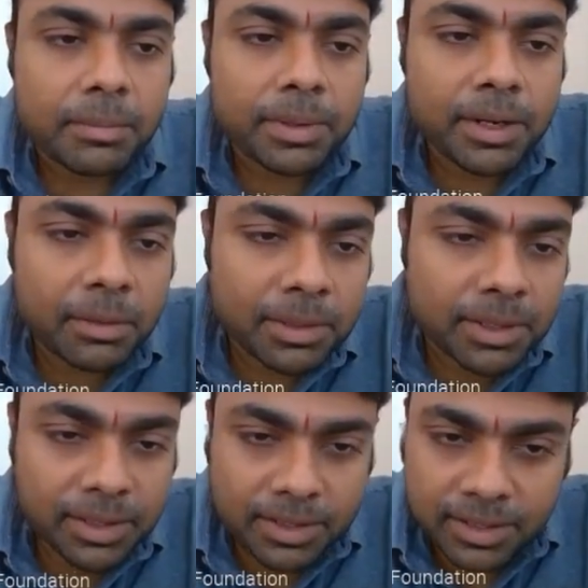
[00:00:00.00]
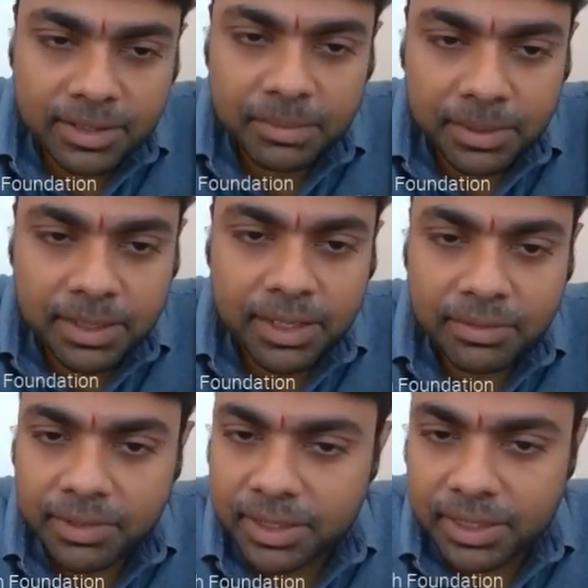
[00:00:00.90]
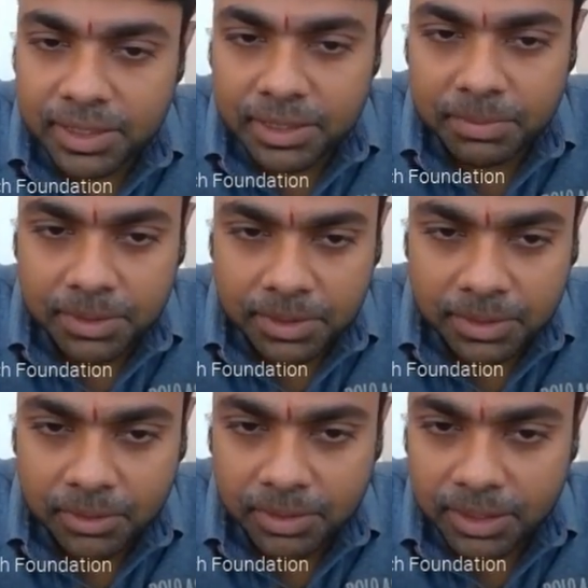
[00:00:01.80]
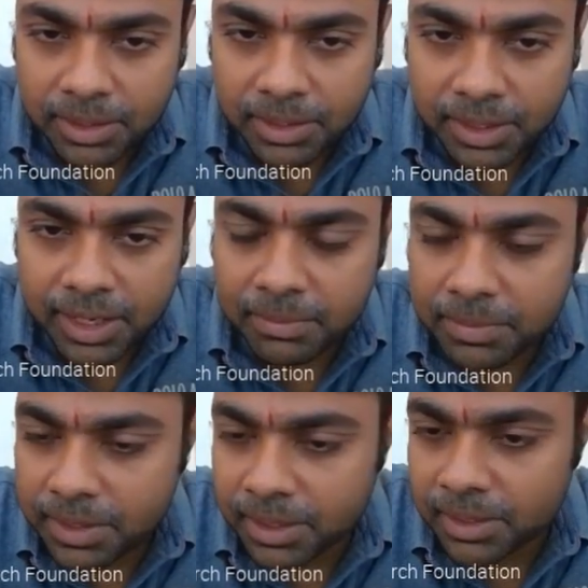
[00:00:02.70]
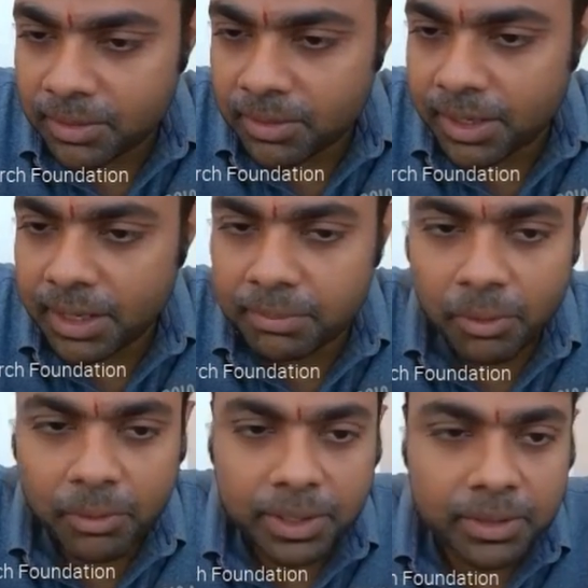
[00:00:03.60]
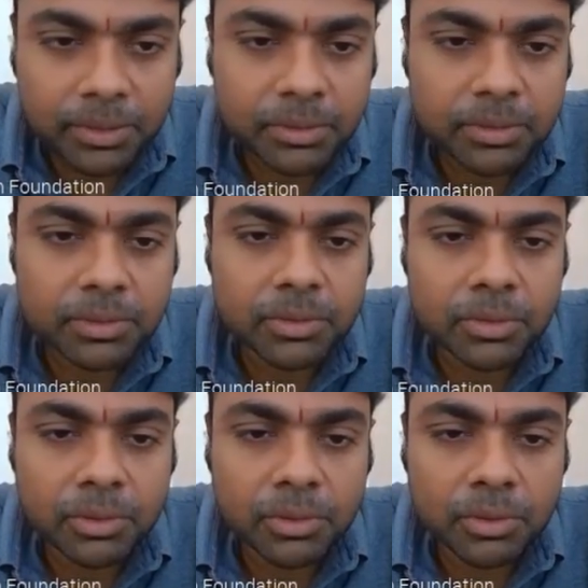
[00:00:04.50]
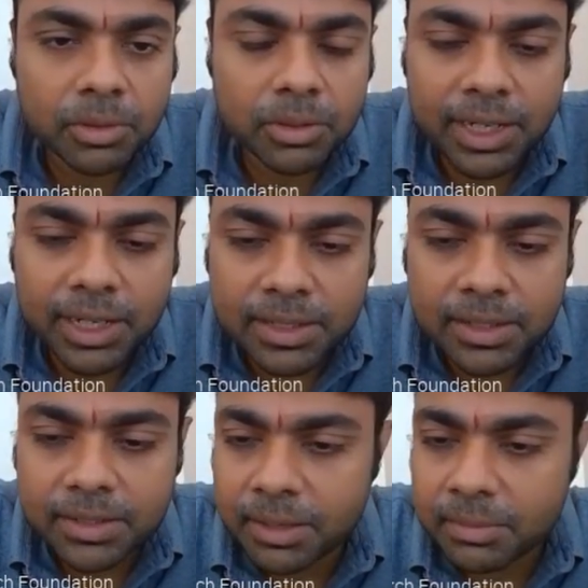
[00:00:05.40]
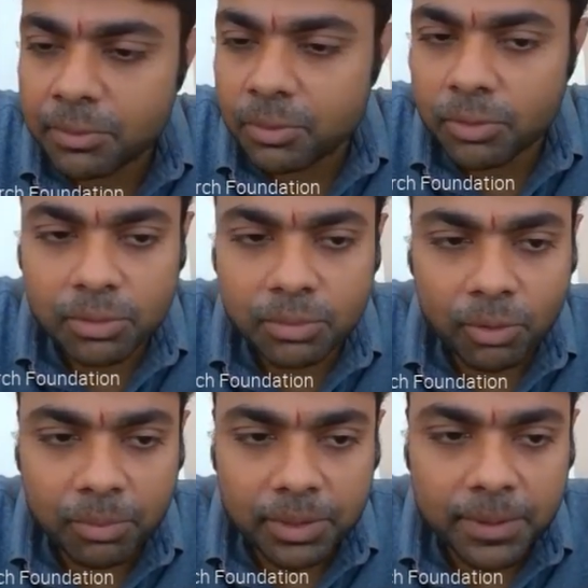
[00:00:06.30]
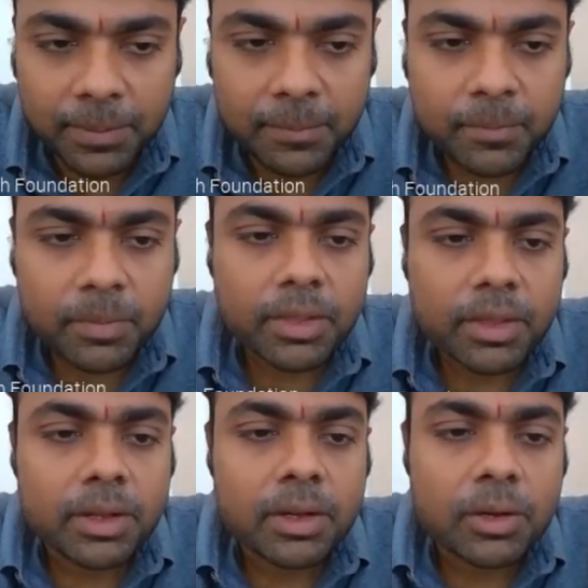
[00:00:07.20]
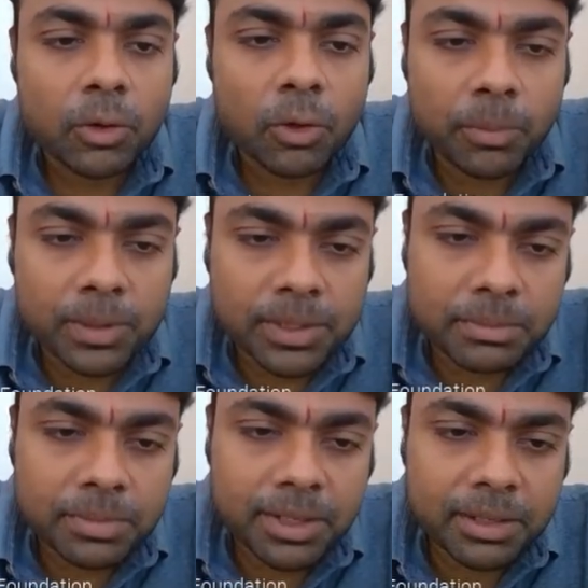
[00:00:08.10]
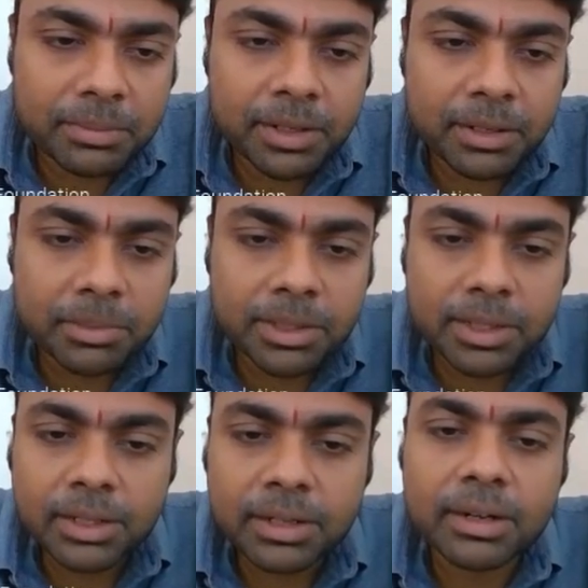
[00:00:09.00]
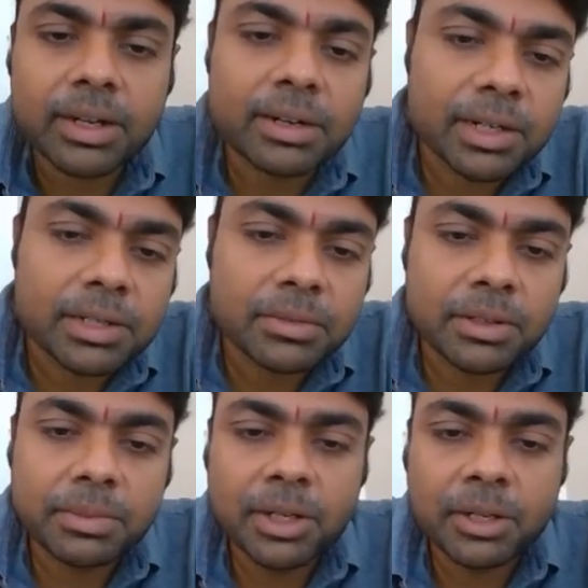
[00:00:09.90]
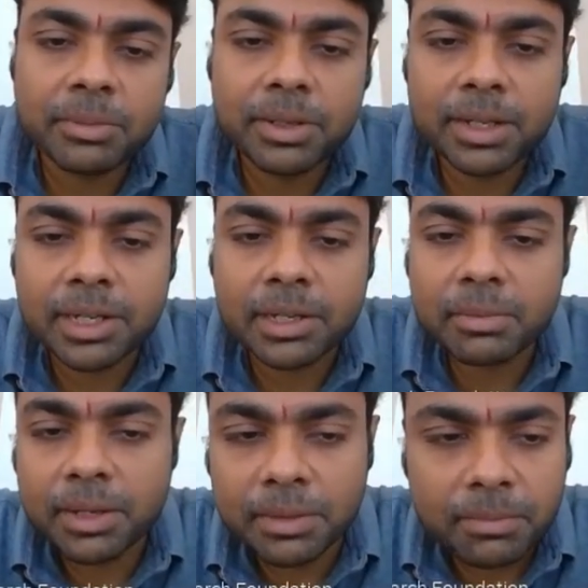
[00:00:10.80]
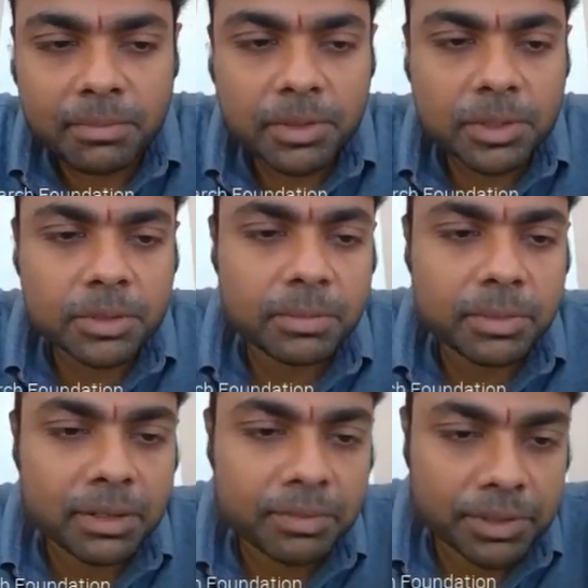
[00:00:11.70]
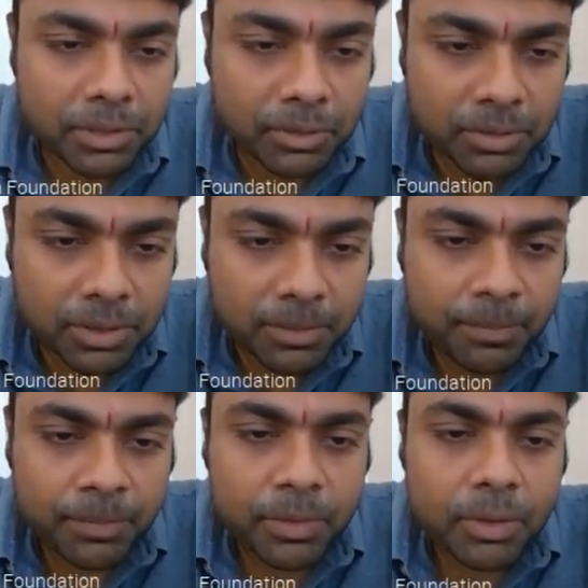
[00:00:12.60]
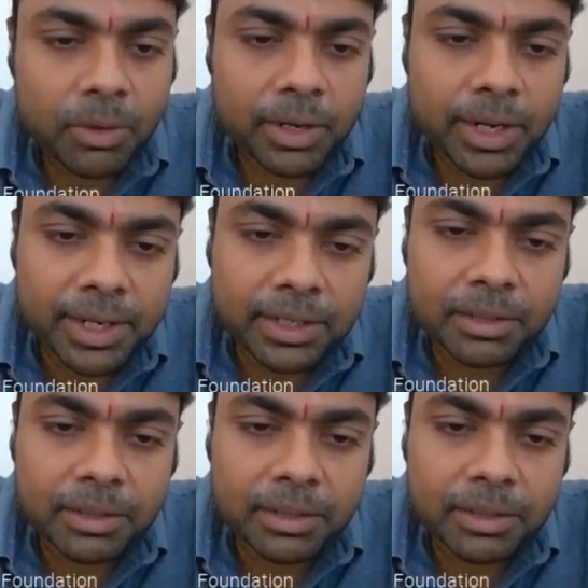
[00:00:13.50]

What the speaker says: Benamidar is typically the fictitious person or the namesake, or the name provider who lends his name to own the property. No person being a Benamidar shall retransfer the Benami held by him to the beneficial owner or any